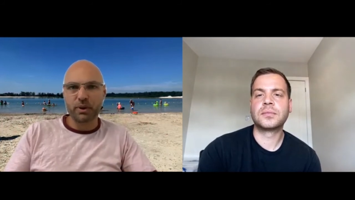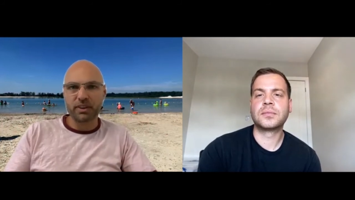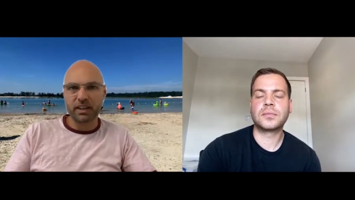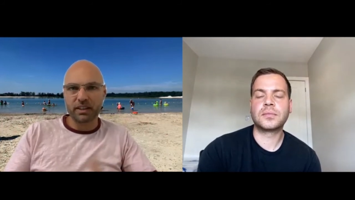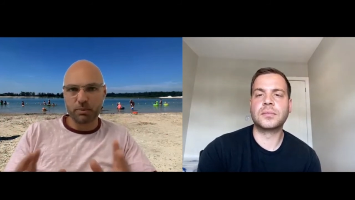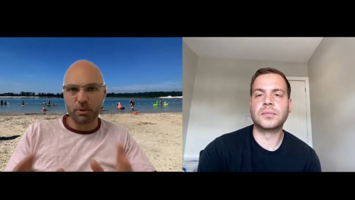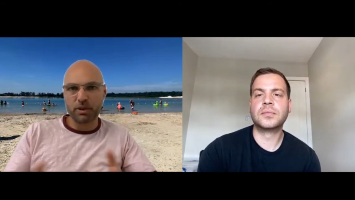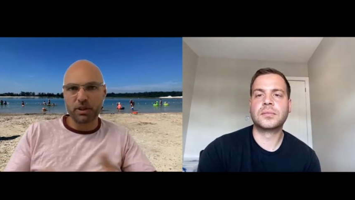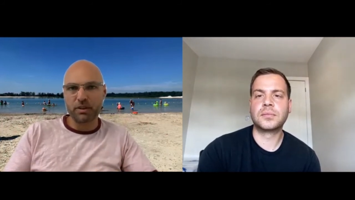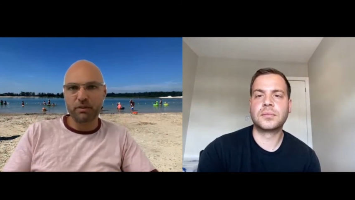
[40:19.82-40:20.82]
Speaker 1: think it's mm. probably
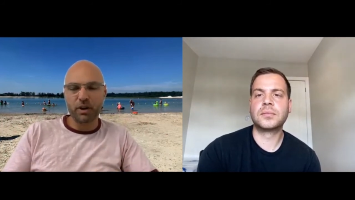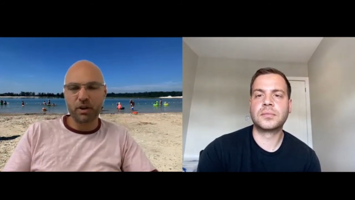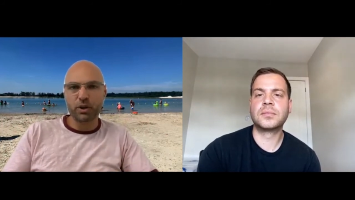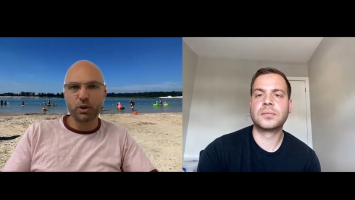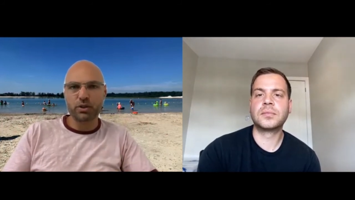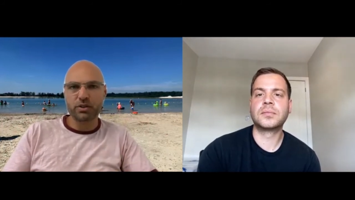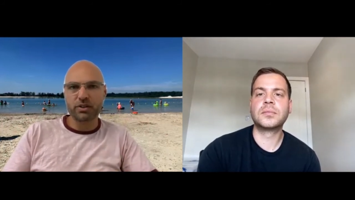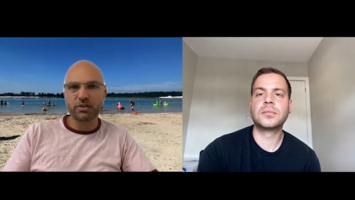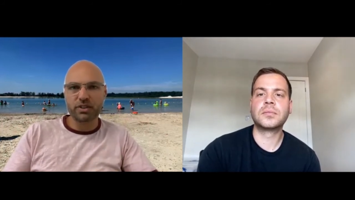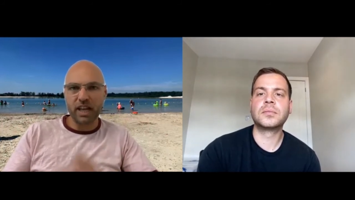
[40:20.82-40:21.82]
a very good
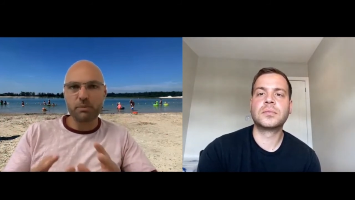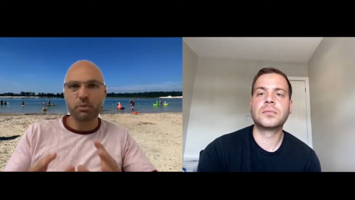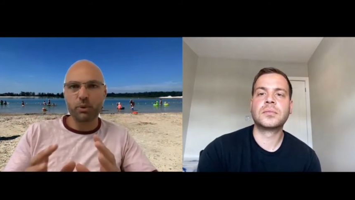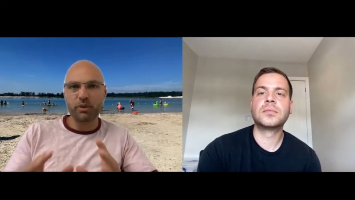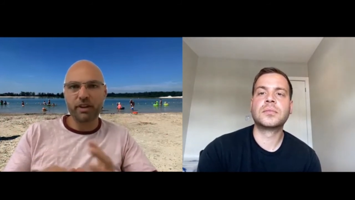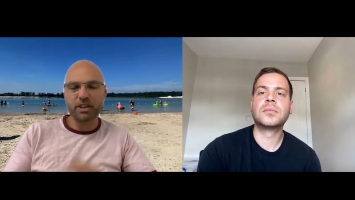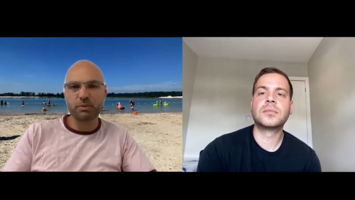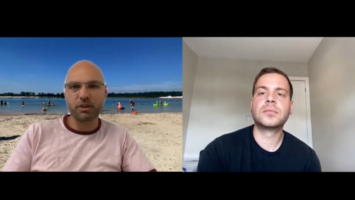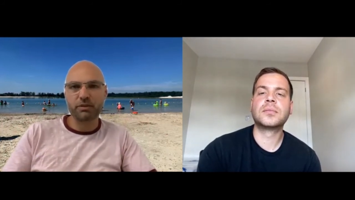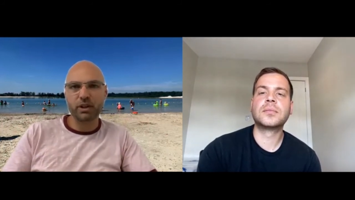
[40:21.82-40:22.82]
stable investment
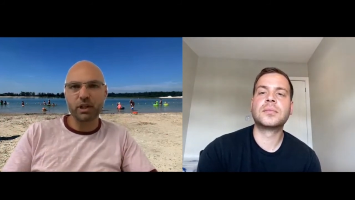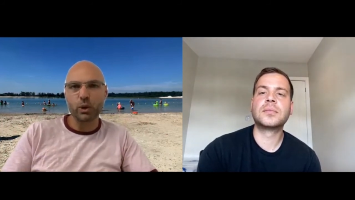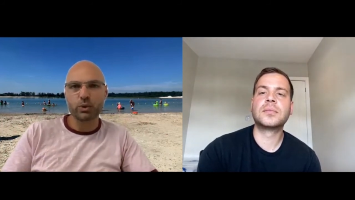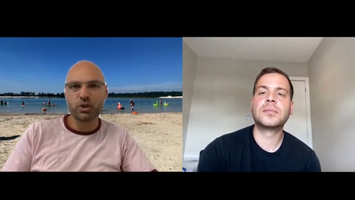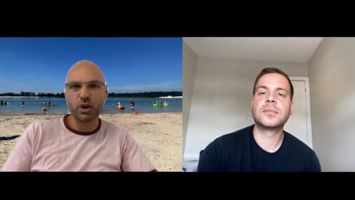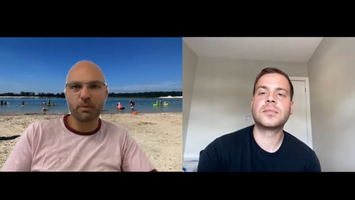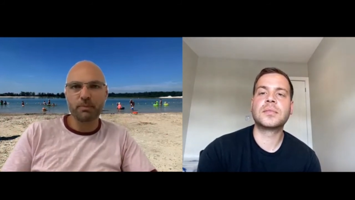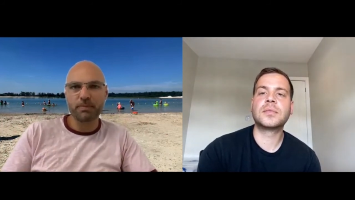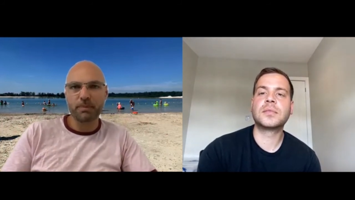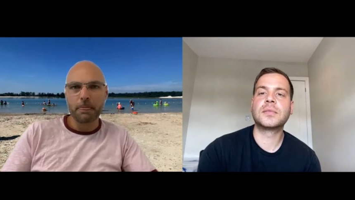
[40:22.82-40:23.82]
for the long term.
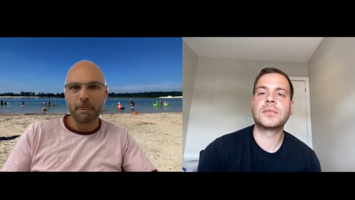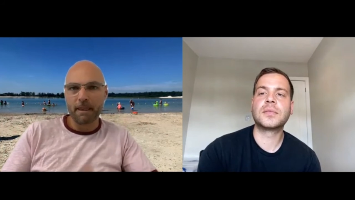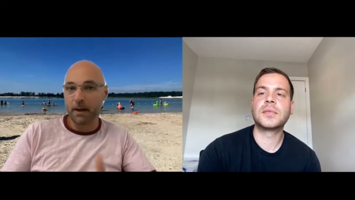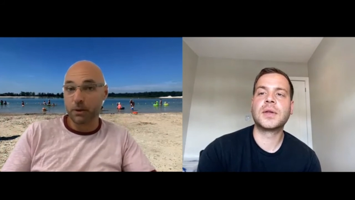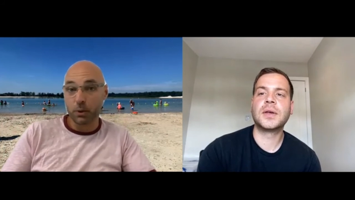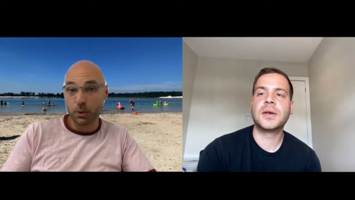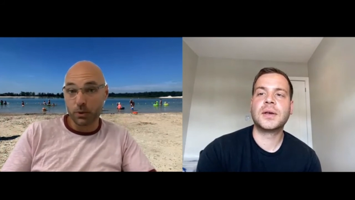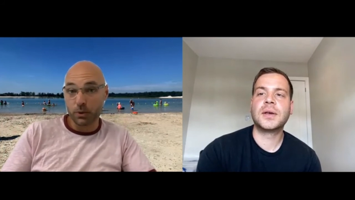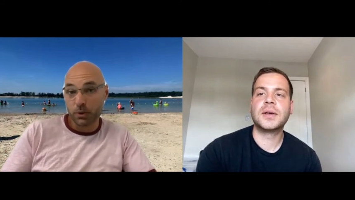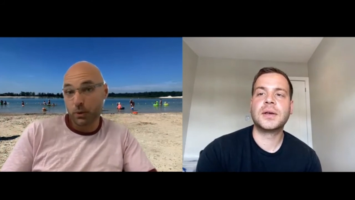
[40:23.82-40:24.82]
Uh, your
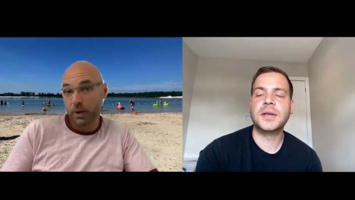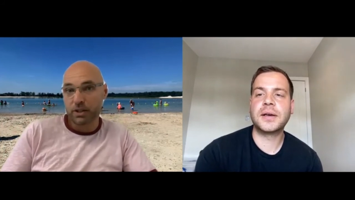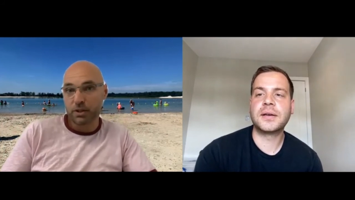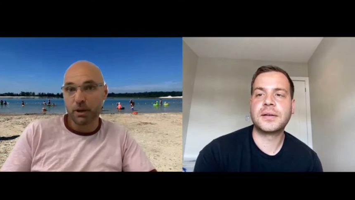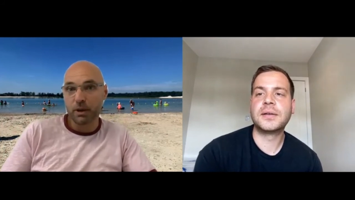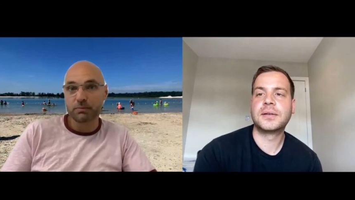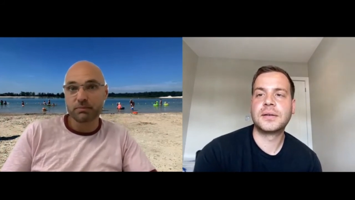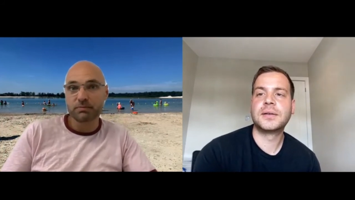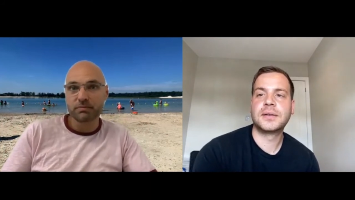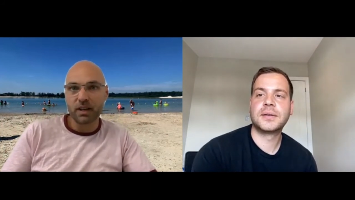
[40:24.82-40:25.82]
your yeah. HMO
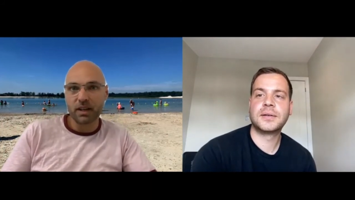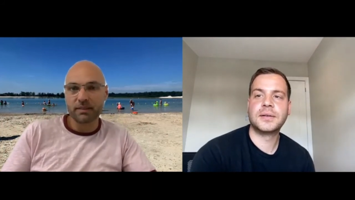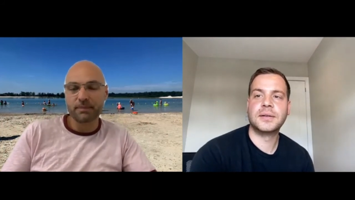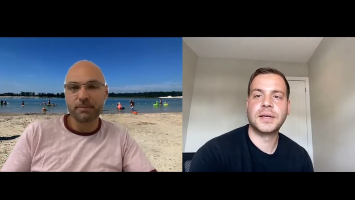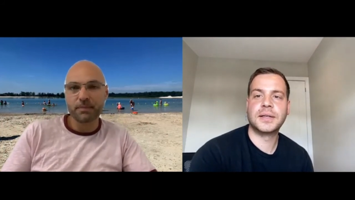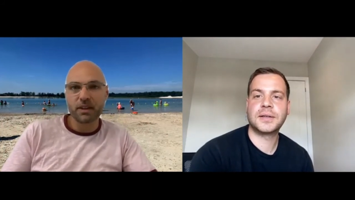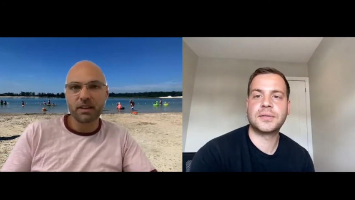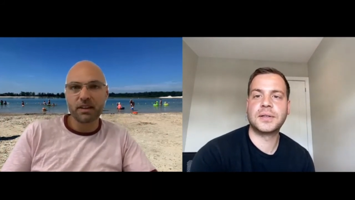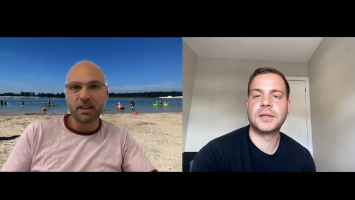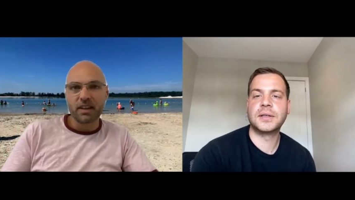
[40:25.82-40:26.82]
Speaker 2: yeah, definitely.
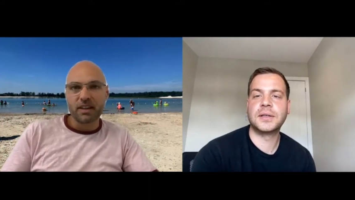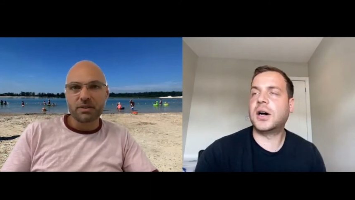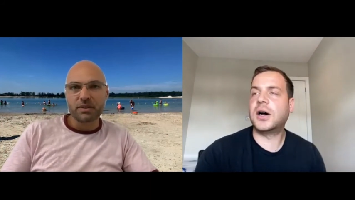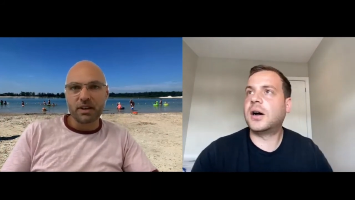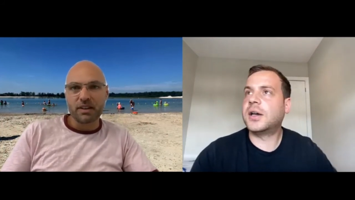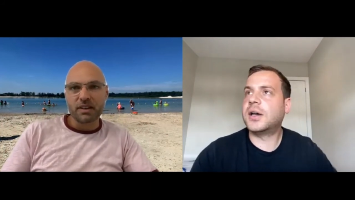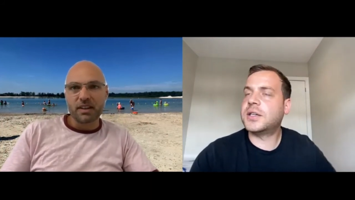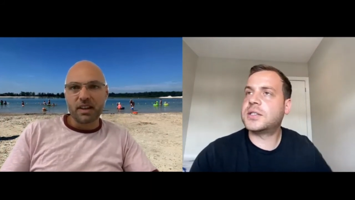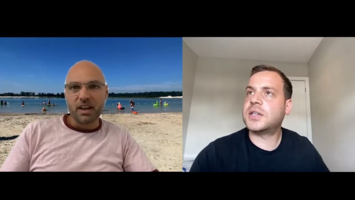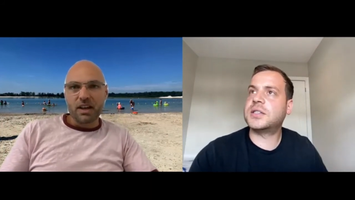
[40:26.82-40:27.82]
Uh,
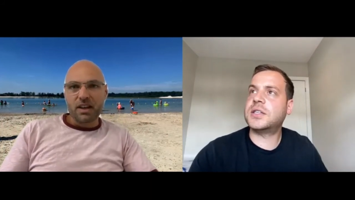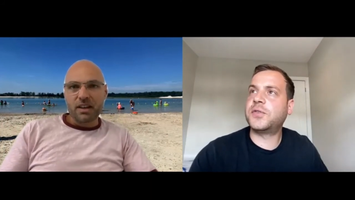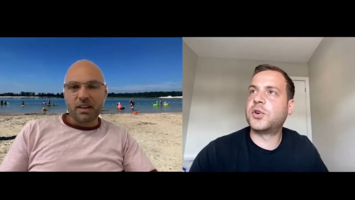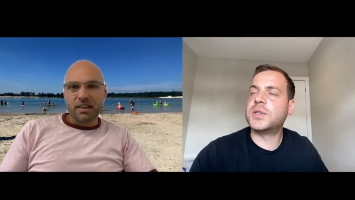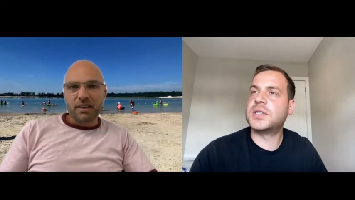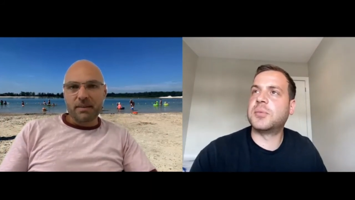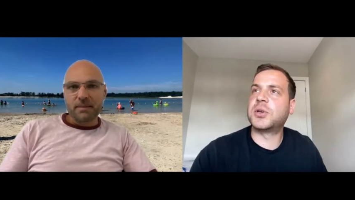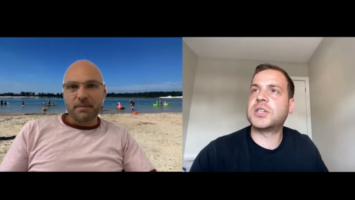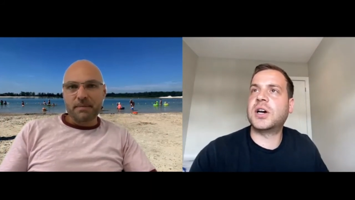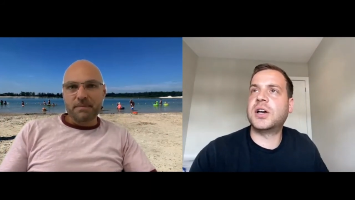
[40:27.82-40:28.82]
it's it's difficult, isn't it? Because
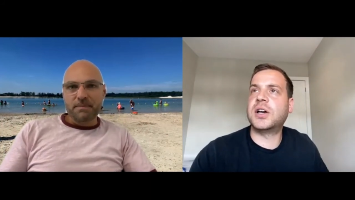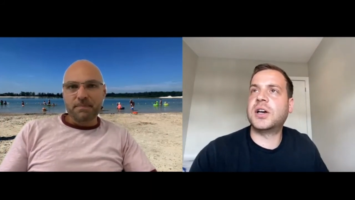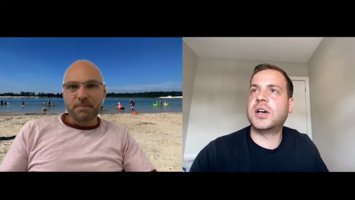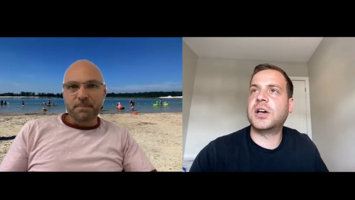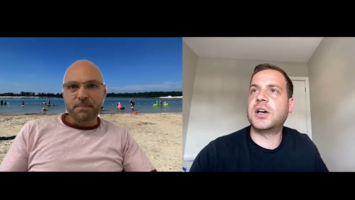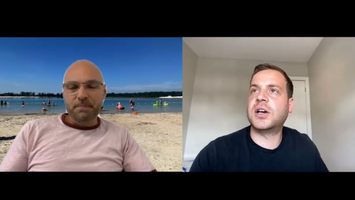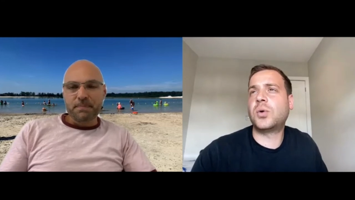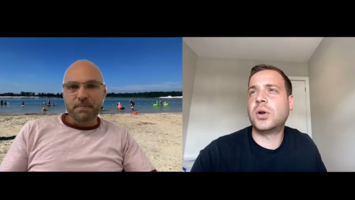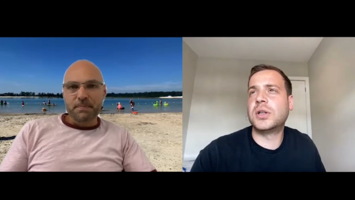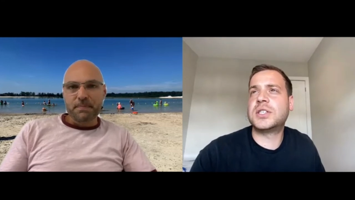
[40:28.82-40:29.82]
I, I do think the
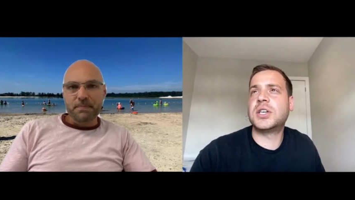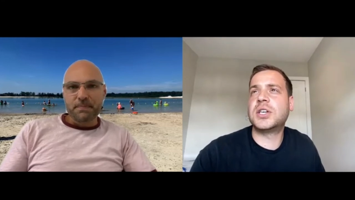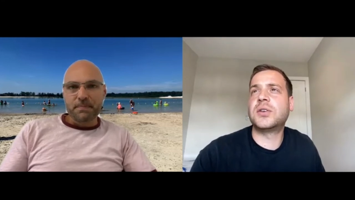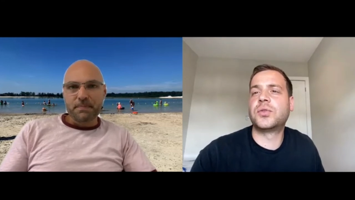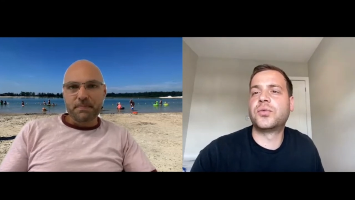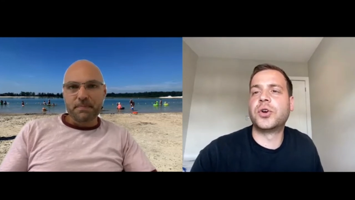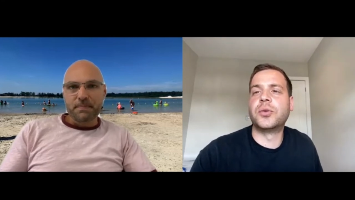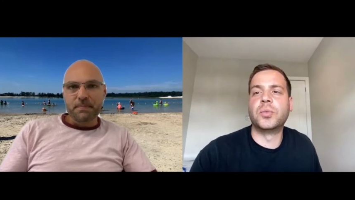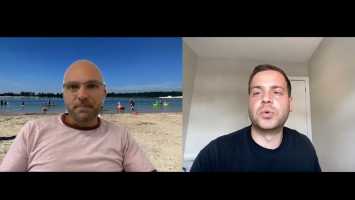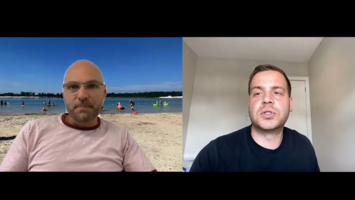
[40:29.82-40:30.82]
quality of the room
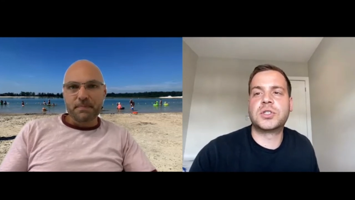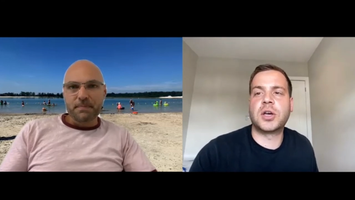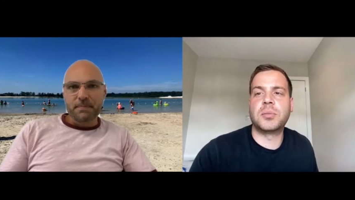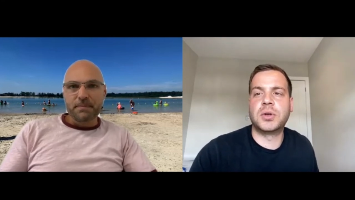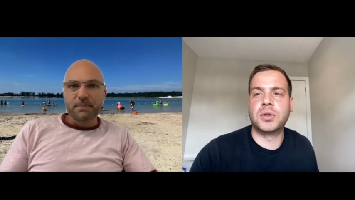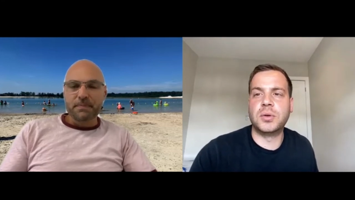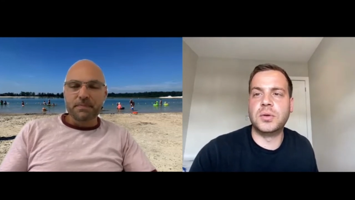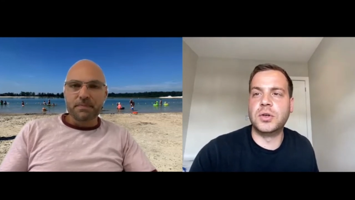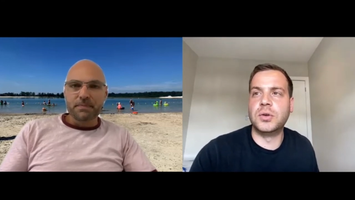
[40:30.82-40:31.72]
will determine who you